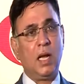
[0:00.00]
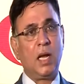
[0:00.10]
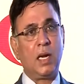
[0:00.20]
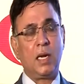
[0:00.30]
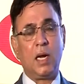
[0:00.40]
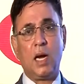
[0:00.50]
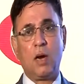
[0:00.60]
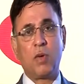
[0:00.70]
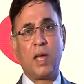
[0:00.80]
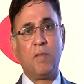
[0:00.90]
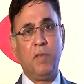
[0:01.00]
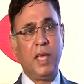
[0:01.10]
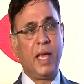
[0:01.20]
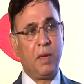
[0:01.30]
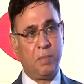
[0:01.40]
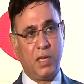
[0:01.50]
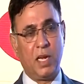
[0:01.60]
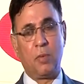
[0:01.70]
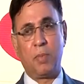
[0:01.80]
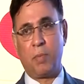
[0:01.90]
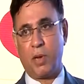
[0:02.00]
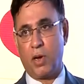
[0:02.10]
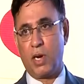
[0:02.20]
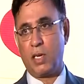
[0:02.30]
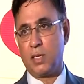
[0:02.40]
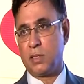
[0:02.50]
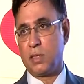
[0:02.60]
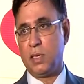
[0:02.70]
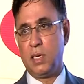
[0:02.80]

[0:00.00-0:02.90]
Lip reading: and how can we help the government priorities.